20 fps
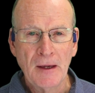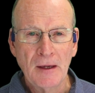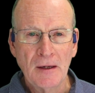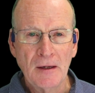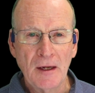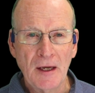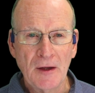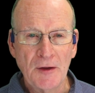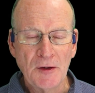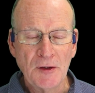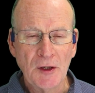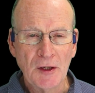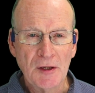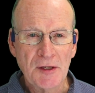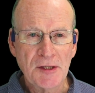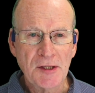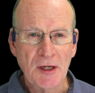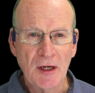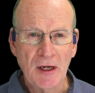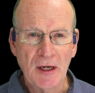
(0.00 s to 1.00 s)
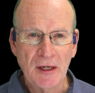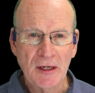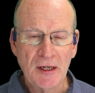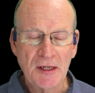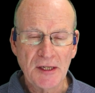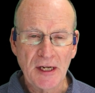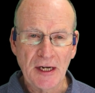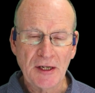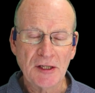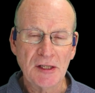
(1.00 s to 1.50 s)
Now the $sign
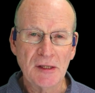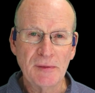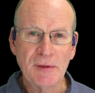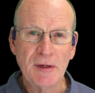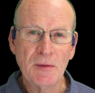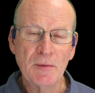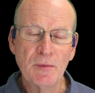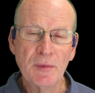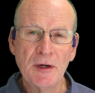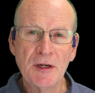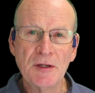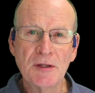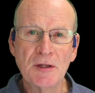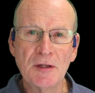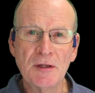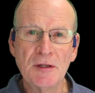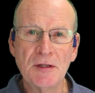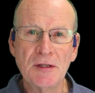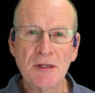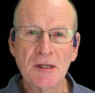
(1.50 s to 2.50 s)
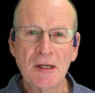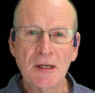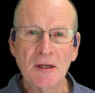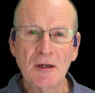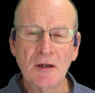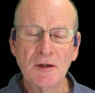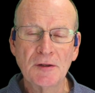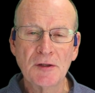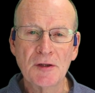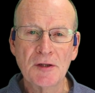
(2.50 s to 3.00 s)
has actually been printed
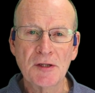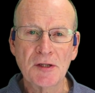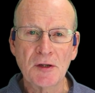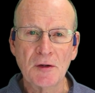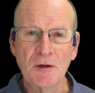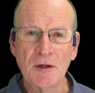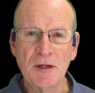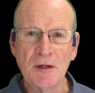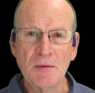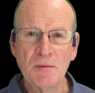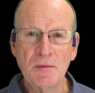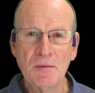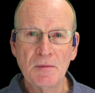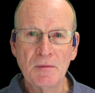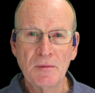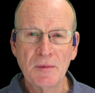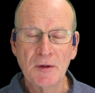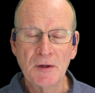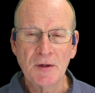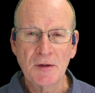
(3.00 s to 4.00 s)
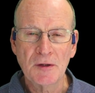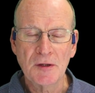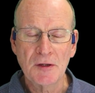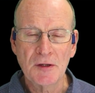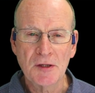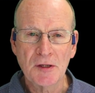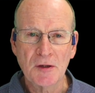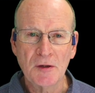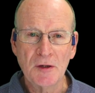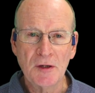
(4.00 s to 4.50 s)
onto the screen, put to
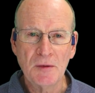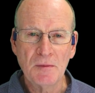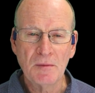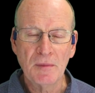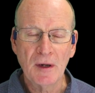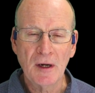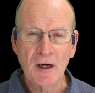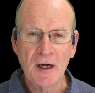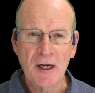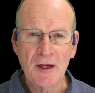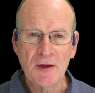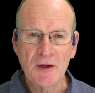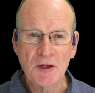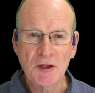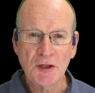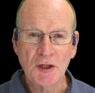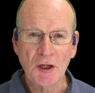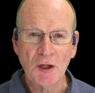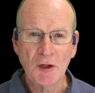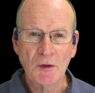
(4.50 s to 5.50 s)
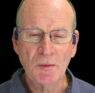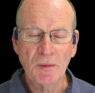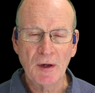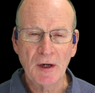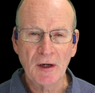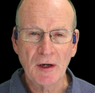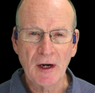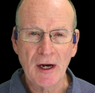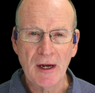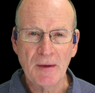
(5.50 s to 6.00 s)
the screen by the shell
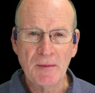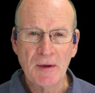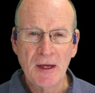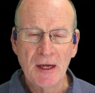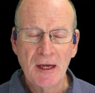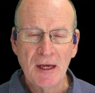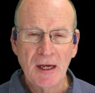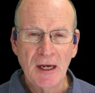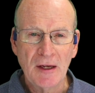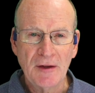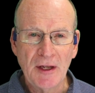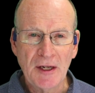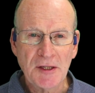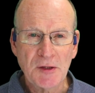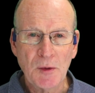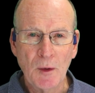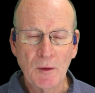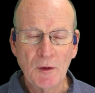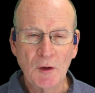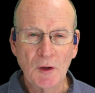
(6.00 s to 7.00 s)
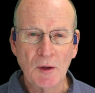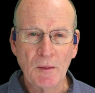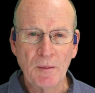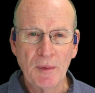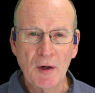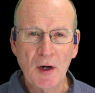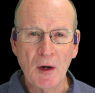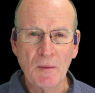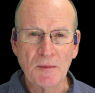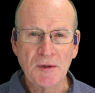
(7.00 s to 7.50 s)
program, and that's what we call a
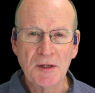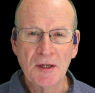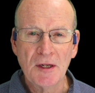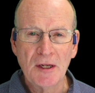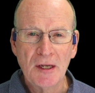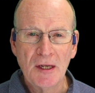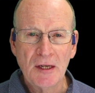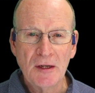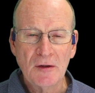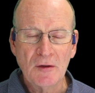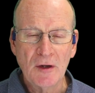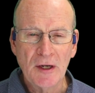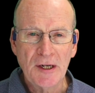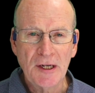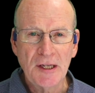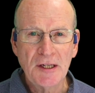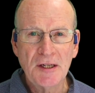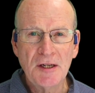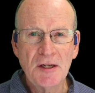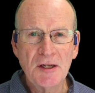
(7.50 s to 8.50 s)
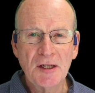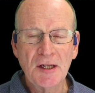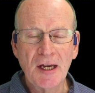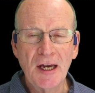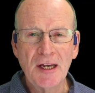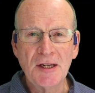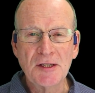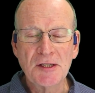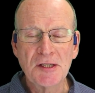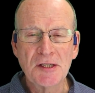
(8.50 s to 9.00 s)
prompt, right? It
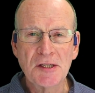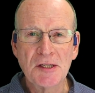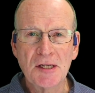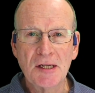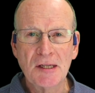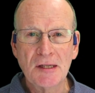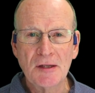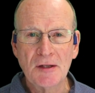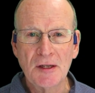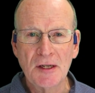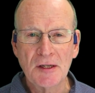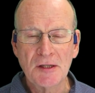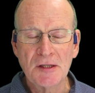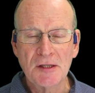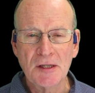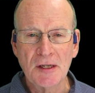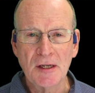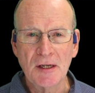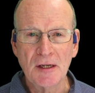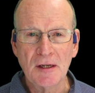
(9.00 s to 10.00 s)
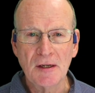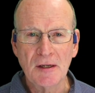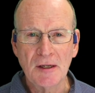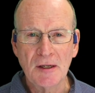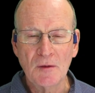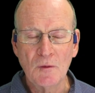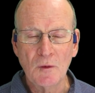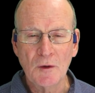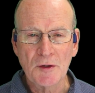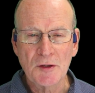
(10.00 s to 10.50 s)
indicates that
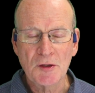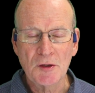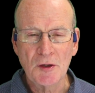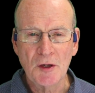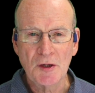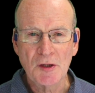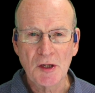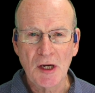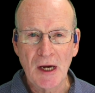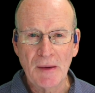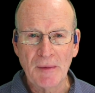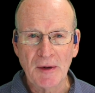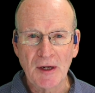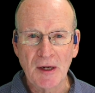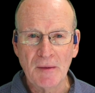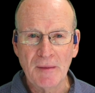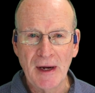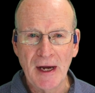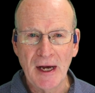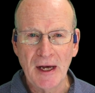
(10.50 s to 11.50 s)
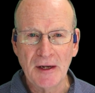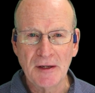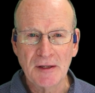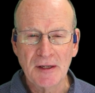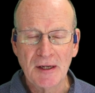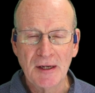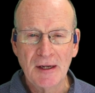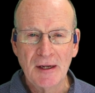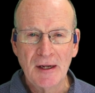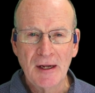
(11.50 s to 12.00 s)
it wants you to type a command.
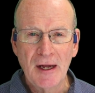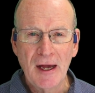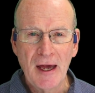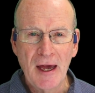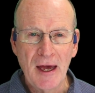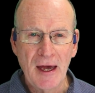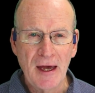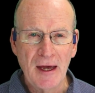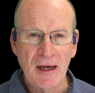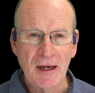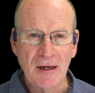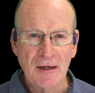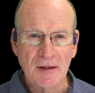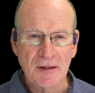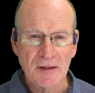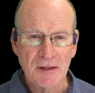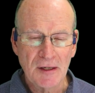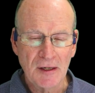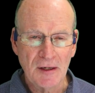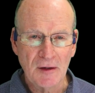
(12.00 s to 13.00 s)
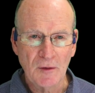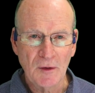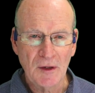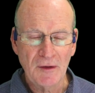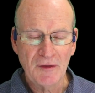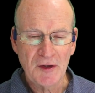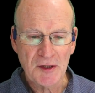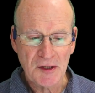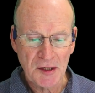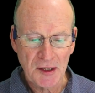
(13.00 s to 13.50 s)
And
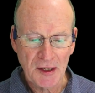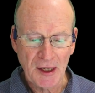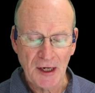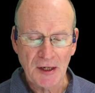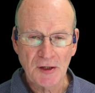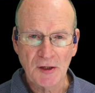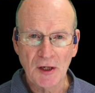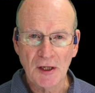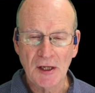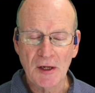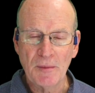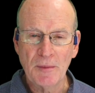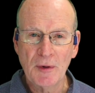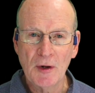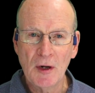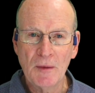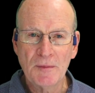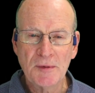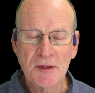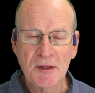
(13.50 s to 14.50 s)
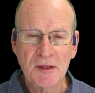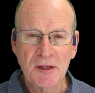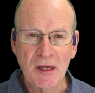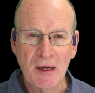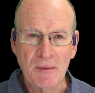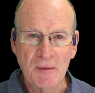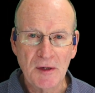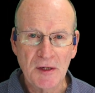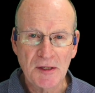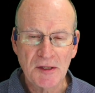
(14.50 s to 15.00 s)
whenever you see that $prompt,
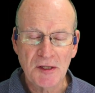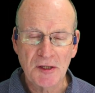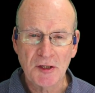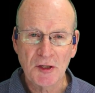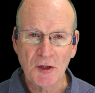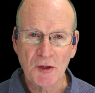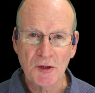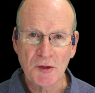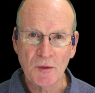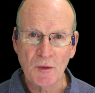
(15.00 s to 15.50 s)
that means the shell's